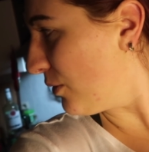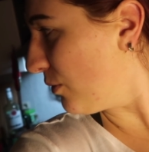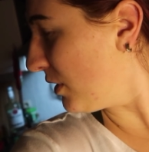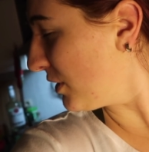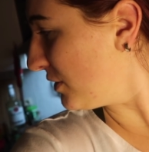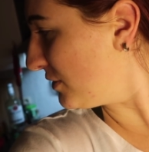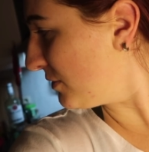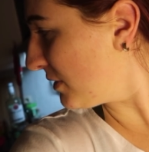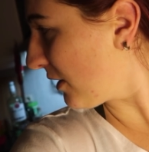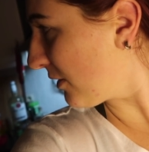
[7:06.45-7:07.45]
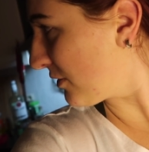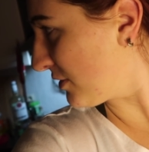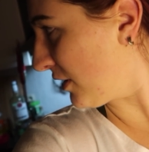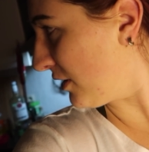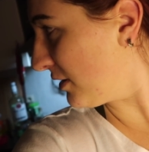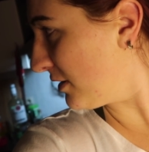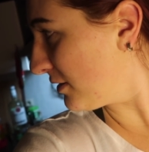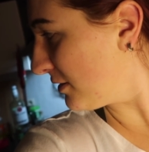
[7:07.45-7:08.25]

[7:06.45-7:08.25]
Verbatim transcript: What are you doing out here, dog?